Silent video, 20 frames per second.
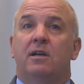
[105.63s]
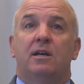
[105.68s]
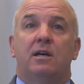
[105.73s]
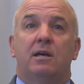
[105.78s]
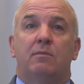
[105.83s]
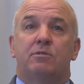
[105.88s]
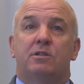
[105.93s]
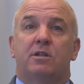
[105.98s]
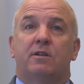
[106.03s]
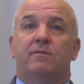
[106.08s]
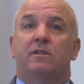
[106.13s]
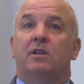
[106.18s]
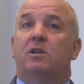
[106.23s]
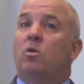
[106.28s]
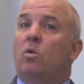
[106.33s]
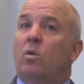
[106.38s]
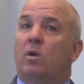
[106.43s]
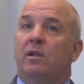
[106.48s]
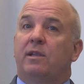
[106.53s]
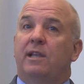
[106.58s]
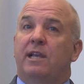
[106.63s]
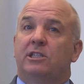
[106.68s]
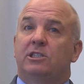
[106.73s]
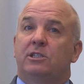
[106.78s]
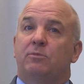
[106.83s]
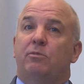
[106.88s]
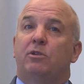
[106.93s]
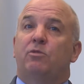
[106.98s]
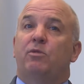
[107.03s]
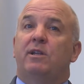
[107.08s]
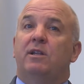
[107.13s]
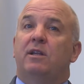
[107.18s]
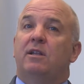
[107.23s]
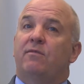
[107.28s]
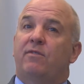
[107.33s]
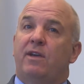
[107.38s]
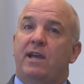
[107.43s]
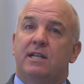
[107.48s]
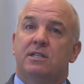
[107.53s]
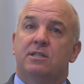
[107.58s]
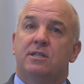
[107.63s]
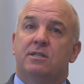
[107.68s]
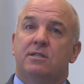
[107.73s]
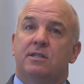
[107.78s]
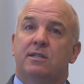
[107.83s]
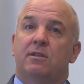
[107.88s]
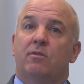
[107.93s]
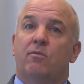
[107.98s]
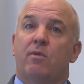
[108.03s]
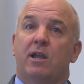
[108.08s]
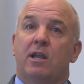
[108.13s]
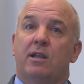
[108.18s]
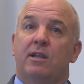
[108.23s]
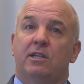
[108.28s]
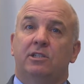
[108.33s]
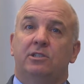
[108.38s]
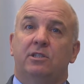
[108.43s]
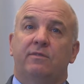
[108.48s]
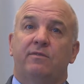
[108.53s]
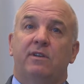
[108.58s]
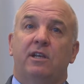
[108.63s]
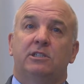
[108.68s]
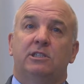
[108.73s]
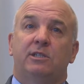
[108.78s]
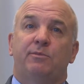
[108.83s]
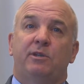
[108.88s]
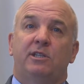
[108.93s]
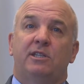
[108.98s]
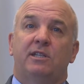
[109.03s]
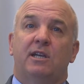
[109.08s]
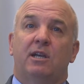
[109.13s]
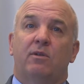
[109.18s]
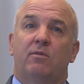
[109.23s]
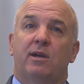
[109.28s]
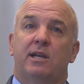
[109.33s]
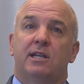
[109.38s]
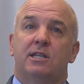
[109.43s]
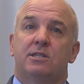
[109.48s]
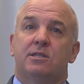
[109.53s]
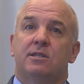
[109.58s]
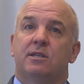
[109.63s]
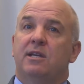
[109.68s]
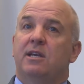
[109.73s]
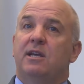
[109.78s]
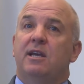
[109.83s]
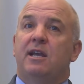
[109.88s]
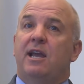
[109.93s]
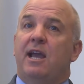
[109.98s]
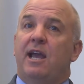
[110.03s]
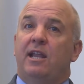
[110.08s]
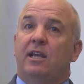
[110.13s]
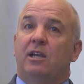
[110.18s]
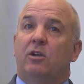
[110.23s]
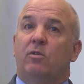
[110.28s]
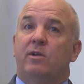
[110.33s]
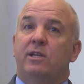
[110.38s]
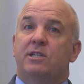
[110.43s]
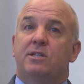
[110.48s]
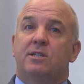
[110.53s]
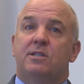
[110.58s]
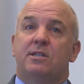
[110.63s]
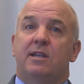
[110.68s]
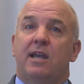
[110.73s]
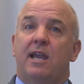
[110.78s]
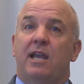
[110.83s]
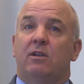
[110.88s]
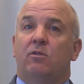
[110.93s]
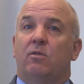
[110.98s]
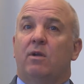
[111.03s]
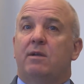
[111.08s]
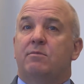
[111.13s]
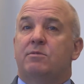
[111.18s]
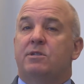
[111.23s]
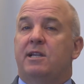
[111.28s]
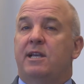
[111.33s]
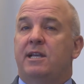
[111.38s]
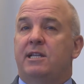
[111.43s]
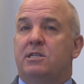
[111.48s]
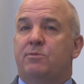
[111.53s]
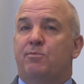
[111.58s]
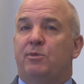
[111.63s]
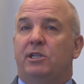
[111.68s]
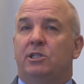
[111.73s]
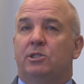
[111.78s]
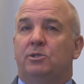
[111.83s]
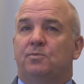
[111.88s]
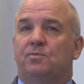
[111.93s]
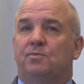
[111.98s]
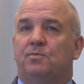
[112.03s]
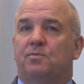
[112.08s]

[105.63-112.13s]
observed a correlation between advances in the recognition of LGBTI rights and increases in hate crimes and hate speech.